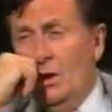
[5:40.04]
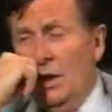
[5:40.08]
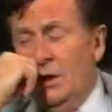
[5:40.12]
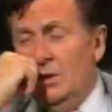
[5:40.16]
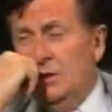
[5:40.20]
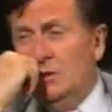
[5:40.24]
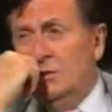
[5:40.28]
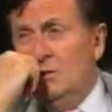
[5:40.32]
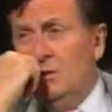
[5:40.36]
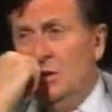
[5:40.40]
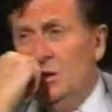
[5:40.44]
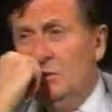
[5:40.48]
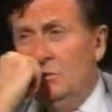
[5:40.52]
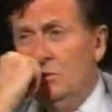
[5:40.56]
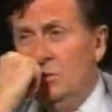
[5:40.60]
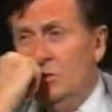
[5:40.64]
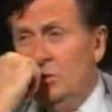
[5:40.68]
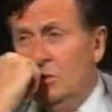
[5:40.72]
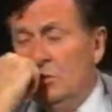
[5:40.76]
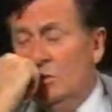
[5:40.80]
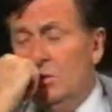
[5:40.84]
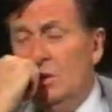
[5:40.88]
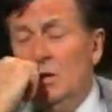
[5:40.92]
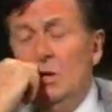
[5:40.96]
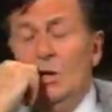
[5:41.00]
quite agree with
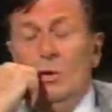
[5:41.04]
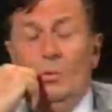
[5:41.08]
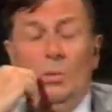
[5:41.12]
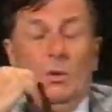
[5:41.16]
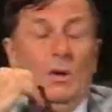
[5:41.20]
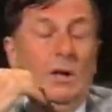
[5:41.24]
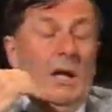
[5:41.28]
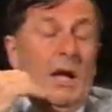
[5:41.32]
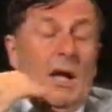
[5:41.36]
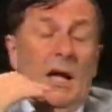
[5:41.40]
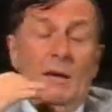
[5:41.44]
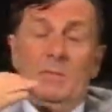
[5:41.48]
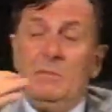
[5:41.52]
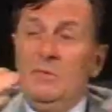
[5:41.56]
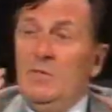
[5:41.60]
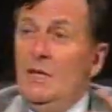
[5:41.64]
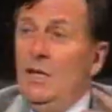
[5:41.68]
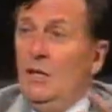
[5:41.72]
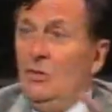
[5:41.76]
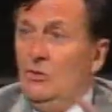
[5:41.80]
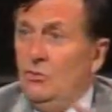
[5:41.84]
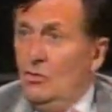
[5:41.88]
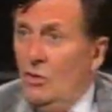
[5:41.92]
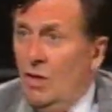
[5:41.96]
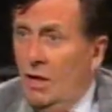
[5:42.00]
you. Well, I'm
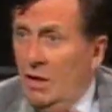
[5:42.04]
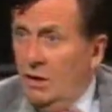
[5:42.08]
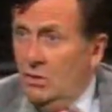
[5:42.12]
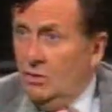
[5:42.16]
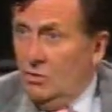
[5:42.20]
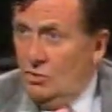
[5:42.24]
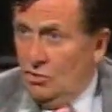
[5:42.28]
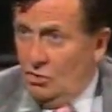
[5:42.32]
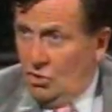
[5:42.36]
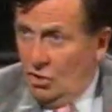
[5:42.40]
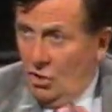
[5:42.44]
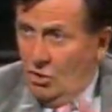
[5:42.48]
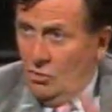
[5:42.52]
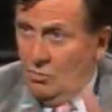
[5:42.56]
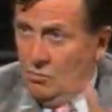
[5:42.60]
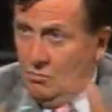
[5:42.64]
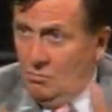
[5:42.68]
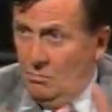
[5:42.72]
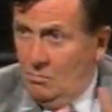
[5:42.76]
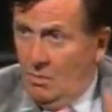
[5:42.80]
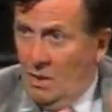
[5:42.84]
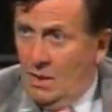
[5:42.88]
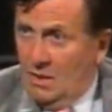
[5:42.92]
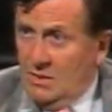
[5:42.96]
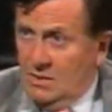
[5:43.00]
there trying to show
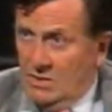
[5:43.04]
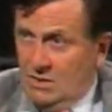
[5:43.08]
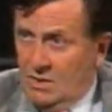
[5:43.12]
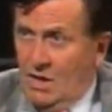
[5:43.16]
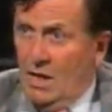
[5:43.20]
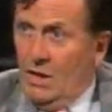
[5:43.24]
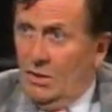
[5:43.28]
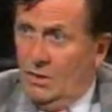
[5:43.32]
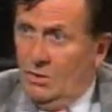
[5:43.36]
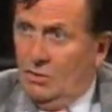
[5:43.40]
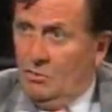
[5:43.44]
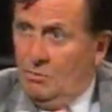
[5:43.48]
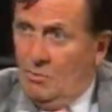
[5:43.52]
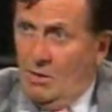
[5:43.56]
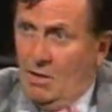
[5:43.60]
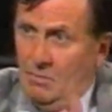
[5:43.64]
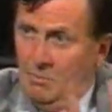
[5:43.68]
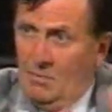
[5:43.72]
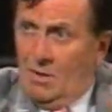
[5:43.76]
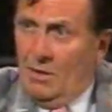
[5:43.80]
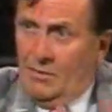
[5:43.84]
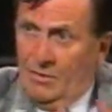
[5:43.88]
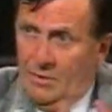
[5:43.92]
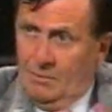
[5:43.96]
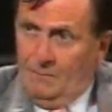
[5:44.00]
my son to my
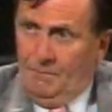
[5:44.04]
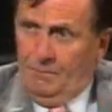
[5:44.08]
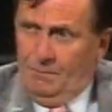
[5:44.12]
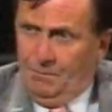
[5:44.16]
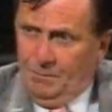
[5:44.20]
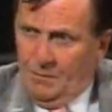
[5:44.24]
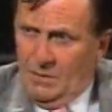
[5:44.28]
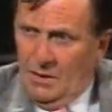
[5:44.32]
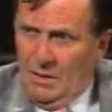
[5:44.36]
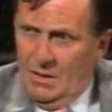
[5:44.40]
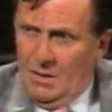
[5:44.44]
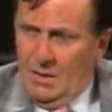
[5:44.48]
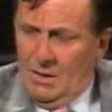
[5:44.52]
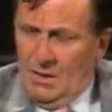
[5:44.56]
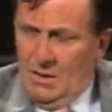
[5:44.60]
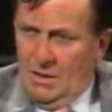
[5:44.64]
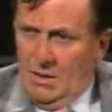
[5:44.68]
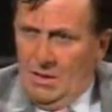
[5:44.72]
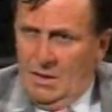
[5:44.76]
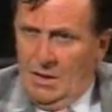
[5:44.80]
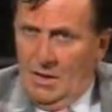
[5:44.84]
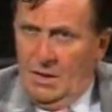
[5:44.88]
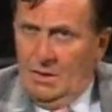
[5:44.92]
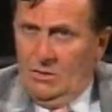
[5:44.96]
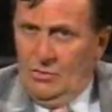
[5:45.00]
mother.
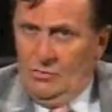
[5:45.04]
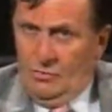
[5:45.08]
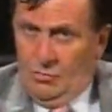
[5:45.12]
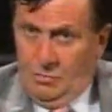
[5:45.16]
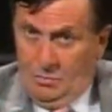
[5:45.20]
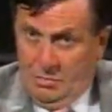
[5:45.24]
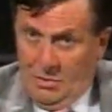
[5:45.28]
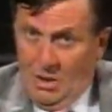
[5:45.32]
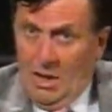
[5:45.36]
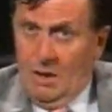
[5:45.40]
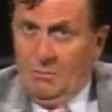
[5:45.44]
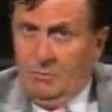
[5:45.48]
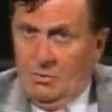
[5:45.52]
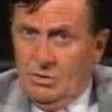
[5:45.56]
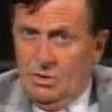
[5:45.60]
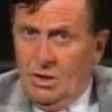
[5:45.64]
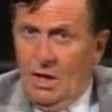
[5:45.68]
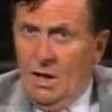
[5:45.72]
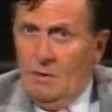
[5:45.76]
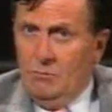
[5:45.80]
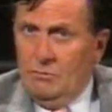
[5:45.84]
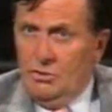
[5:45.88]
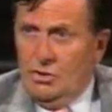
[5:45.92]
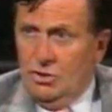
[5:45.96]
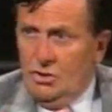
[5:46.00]
And from time to
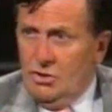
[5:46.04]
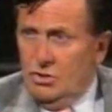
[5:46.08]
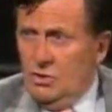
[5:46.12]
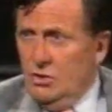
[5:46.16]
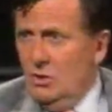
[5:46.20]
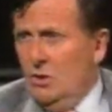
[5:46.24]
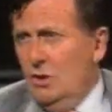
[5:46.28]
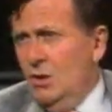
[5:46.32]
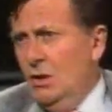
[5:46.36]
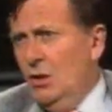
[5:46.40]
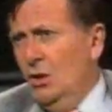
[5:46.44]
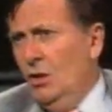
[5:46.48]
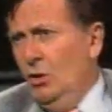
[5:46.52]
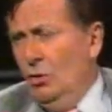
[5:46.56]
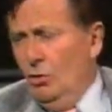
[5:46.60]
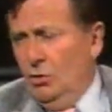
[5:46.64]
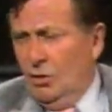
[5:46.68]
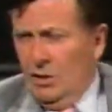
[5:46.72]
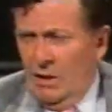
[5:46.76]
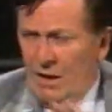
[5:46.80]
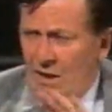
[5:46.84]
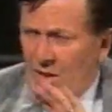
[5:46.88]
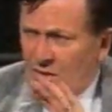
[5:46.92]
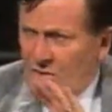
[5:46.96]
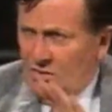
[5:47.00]
time, she's
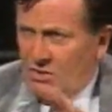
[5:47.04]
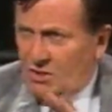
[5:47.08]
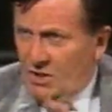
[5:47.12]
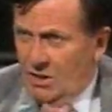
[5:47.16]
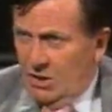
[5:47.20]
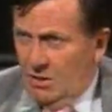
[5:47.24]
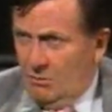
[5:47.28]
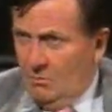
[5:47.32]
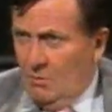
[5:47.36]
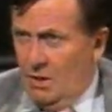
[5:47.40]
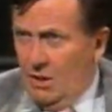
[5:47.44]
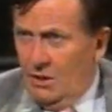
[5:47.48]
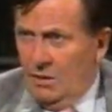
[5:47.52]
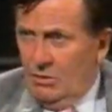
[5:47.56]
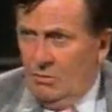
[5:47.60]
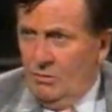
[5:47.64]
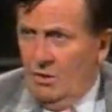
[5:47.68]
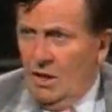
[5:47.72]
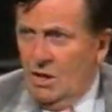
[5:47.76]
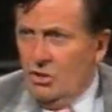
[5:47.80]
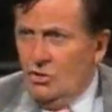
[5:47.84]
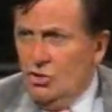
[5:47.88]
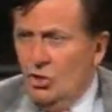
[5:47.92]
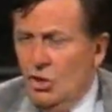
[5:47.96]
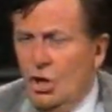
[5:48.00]
glancing in my
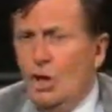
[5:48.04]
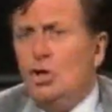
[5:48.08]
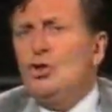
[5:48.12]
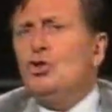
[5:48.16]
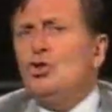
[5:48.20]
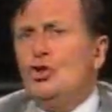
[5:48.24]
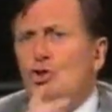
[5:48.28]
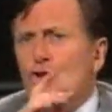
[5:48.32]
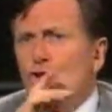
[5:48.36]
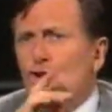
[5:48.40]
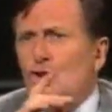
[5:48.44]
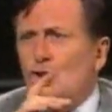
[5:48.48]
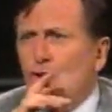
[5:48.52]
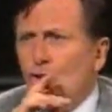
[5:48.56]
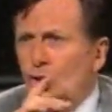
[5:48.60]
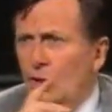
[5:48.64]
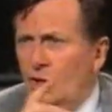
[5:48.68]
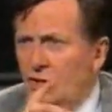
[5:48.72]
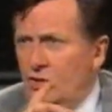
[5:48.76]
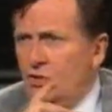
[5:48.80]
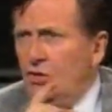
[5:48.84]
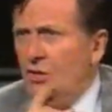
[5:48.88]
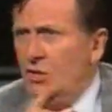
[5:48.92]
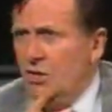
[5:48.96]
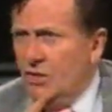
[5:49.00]
direction, going, shh, shh,
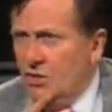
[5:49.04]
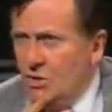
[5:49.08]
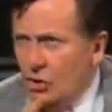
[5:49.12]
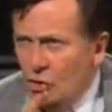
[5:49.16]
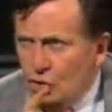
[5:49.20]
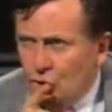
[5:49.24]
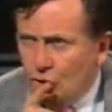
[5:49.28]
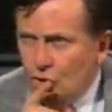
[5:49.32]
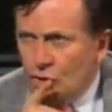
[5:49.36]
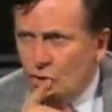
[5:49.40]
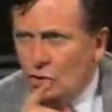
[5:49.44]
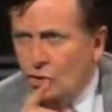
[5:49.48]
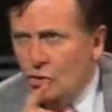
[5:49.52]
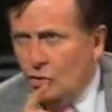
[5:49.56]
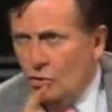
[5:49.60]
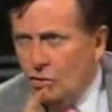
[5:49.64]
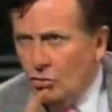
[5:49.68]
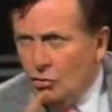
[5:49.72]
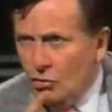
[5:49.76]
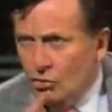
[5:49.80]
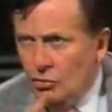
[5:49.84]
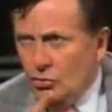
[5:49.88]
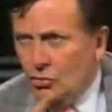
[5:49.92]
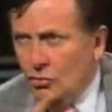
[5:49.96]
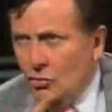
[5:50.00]
listen to this, shh,
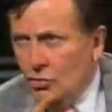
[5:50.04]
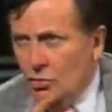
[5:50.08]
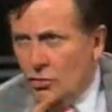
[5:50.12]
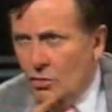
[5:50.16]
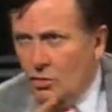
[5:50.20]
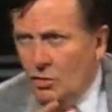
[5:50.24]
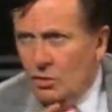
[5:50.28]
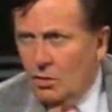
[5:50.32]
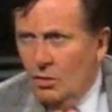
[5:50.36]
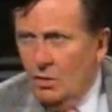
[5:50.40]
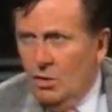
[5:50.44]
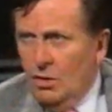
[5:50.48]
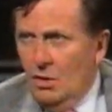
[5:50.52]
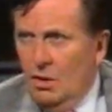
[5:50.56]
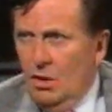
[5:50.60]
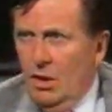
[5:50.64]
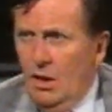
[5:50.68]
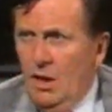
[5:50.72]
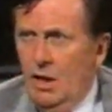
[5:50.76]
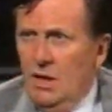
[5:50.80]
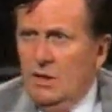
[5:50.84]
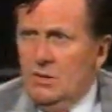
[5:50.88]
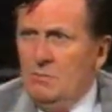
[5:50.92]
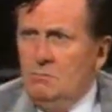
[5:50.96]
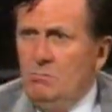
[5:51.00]
shh.
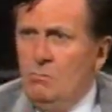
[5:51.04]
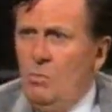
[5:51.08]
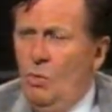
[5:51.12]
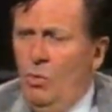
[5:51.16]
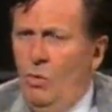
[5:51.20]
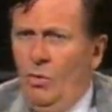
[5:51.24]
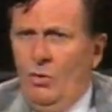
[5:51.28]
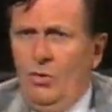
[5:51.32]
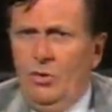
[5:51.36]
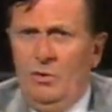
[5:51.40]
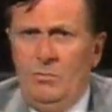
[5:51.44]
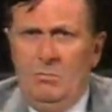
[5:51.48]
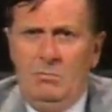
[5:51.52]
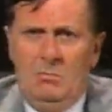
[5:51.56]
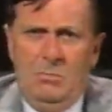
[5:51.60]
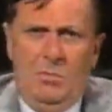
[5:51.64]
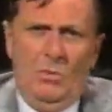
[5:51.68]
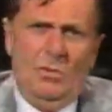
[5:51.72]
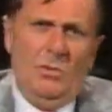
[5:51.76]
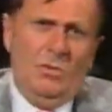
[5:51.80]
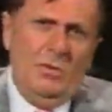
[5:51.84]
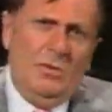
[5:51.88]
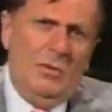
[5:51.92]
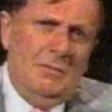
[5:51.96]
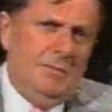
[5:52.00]
As more and
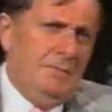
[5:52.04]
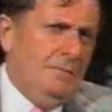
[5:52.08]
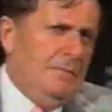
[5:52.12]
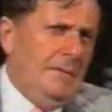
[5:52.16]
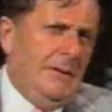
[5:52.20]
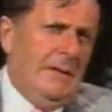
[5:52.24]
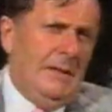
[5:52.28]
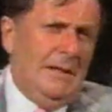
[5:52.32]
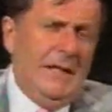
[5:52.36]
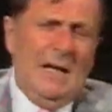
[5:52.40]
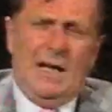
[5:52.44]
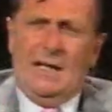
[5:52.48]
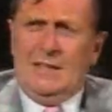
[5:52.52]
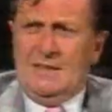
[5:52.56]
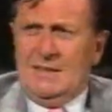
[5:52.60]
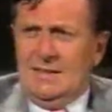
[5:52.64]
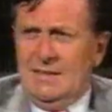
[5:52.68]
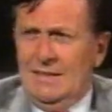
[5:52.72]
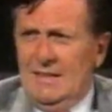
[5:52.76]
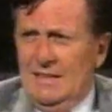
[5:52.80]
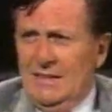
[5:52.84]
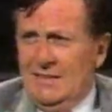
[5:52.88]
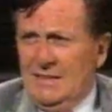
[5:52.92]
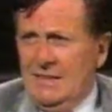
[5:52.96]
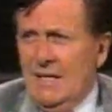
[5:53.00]
more
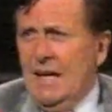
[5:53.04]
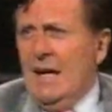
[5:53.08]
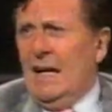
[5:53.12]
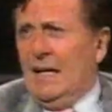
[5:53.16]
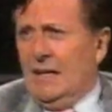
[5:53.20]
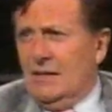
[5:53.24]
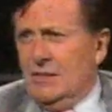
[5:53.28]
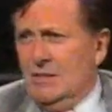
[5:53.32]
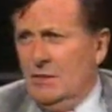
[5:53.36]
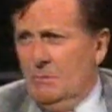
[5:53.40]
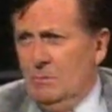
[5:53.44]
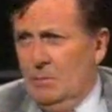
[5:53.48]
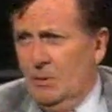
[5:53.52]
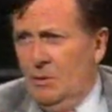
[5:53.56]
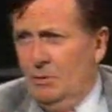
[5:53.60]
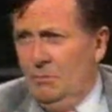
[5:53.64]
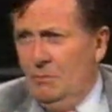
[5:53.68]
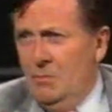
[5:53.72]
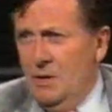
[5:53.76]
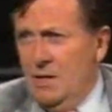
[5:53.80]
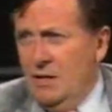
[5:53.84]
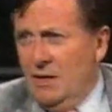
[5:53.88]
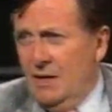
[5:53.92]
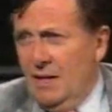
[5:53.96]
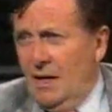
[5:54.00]
ghastly attacks
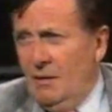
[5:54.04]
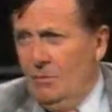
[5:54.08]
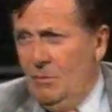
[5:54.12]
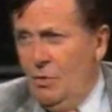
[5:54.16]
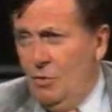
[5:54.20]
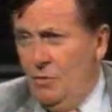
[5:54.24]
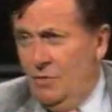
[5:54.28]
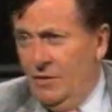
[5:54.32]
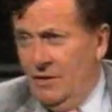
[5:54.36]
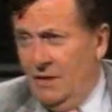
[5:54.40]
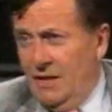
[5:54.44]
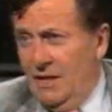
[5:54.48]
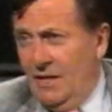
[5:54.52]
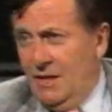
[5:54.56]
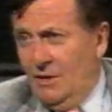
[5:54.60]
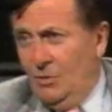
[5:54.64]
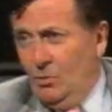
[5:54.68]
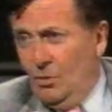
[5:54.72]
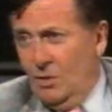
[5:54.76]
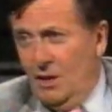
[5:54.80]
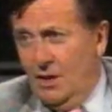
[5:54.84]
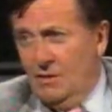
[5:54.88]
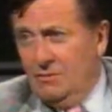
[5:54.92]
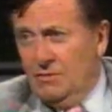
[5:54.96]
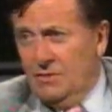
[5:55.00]
upon me come over the
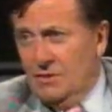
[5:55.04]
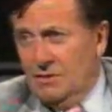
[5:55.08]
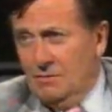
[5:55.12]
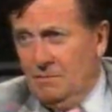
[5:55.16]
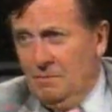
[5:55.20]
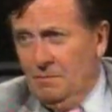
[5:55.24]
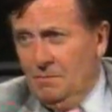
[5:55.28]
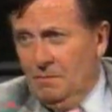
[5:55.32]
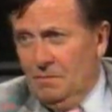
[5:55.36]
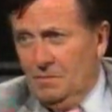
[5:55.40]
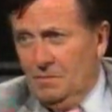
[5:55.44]
airwaves